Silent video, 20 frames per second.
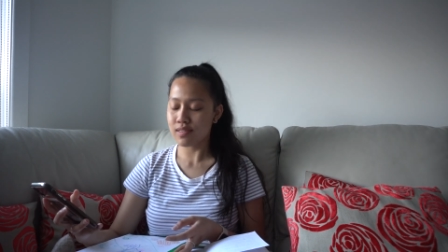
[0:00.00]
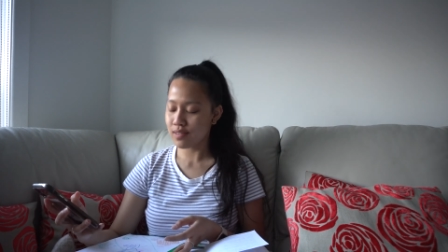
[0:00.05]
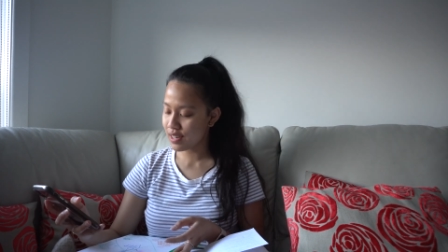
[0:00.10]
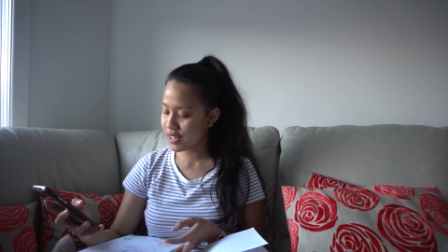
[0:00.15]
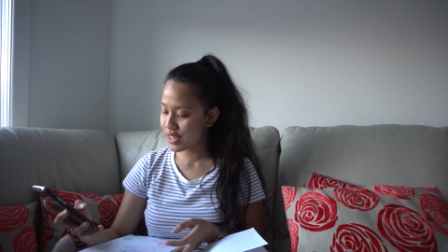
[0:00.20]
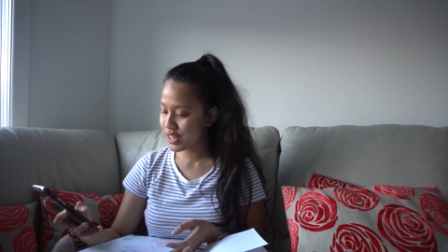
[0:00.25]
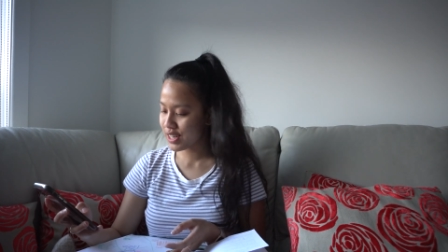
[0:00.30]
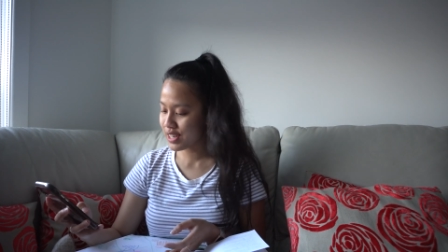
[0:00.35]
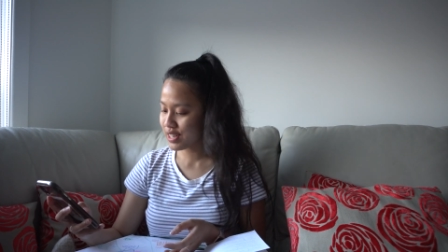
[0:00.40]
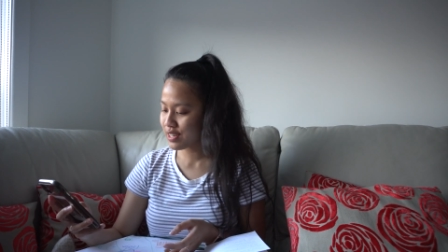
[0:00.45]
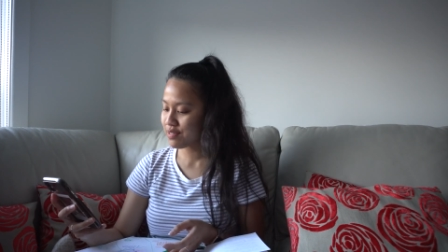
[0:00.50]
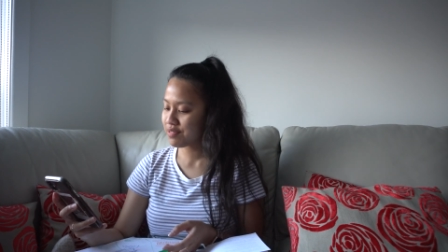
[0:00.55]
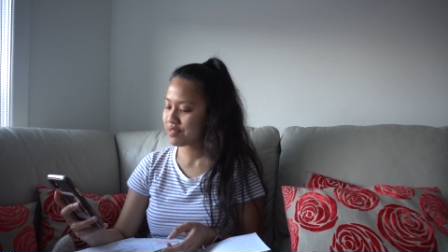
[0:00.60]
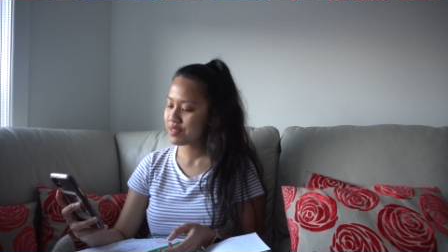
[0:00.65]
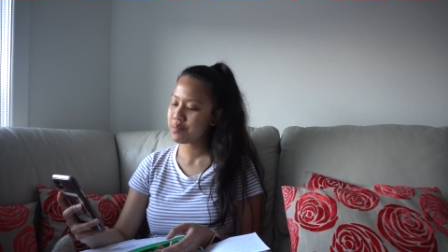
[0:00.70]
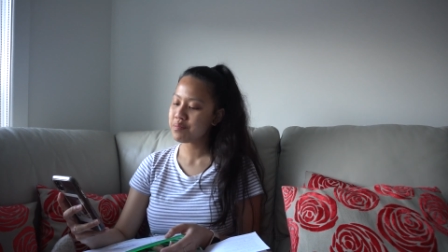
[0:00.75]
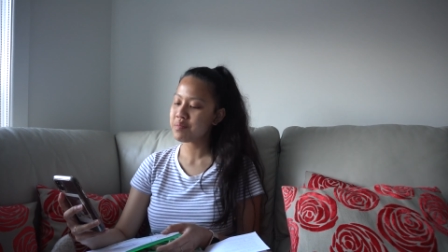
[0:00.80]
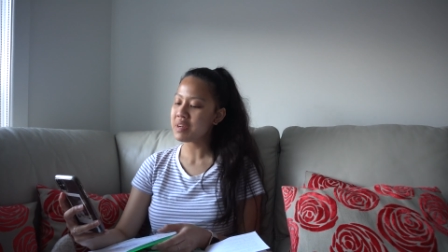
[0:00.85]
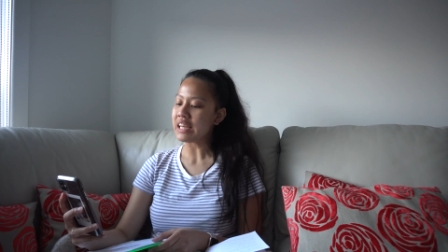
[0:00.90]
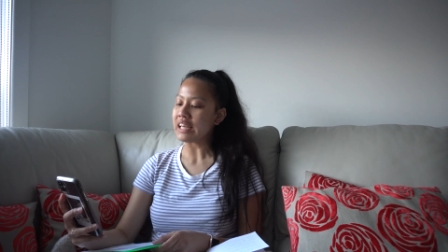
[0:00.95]
question
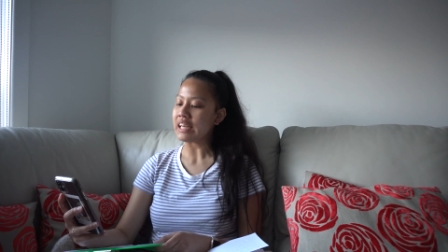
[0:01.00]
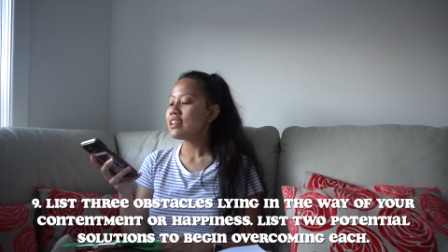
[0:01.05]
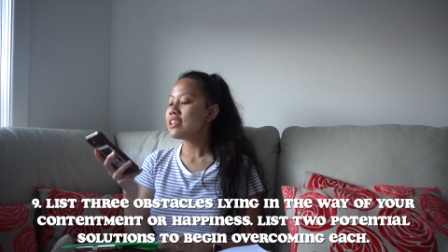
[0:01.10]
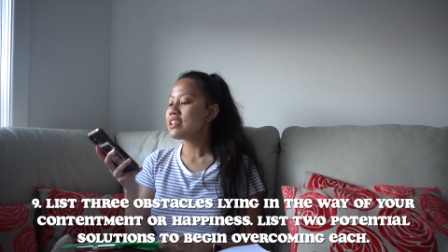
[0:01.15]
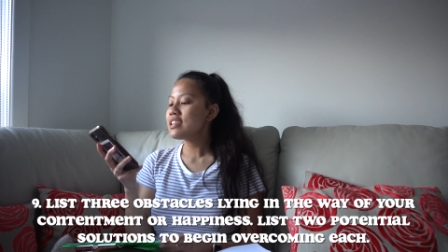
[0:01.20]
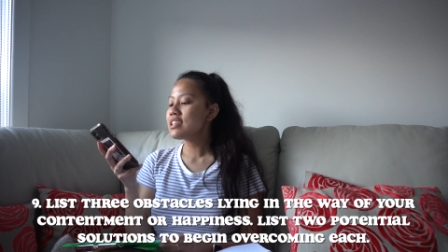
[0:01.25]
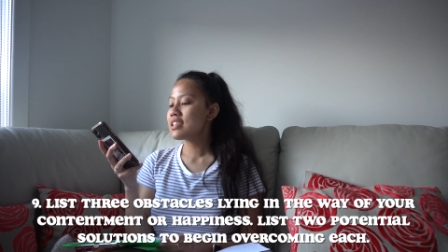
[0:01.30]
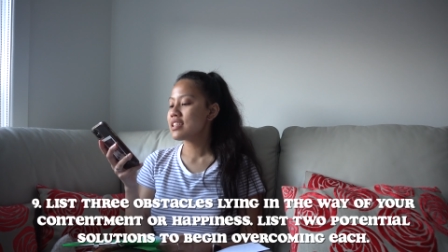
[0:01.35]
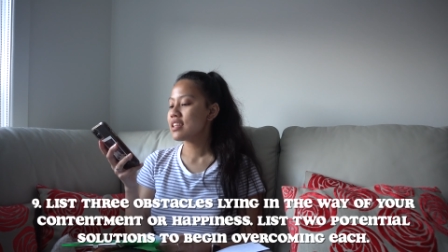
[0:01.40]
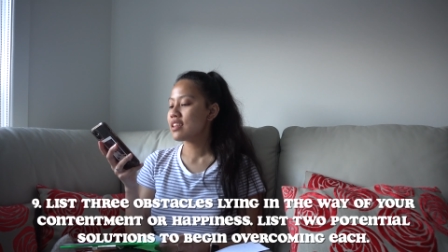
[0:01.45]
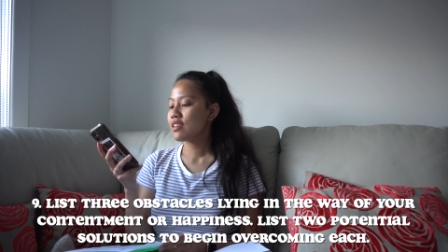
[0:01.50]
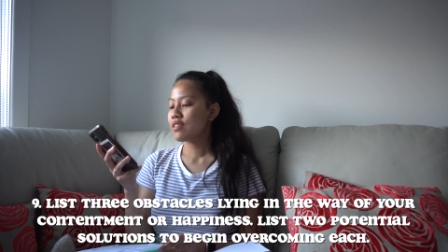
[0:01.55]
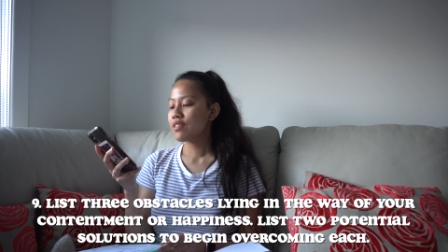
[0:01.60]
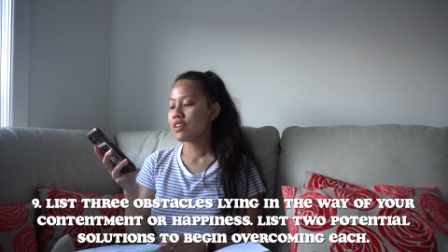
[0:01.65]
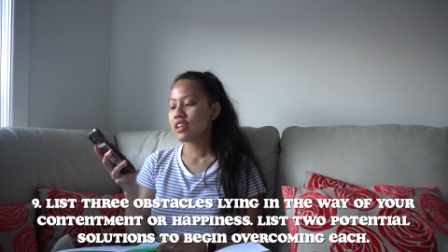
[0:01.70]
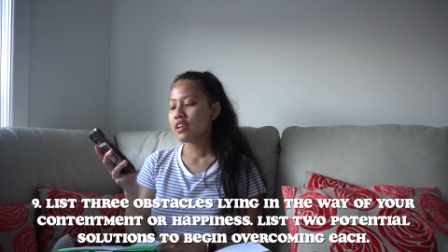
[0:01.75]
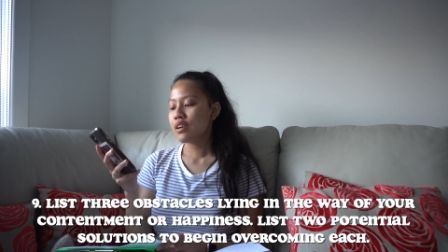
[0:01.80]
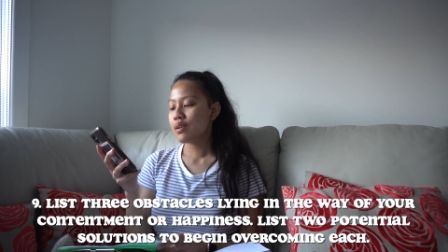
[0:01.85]
for me, list 3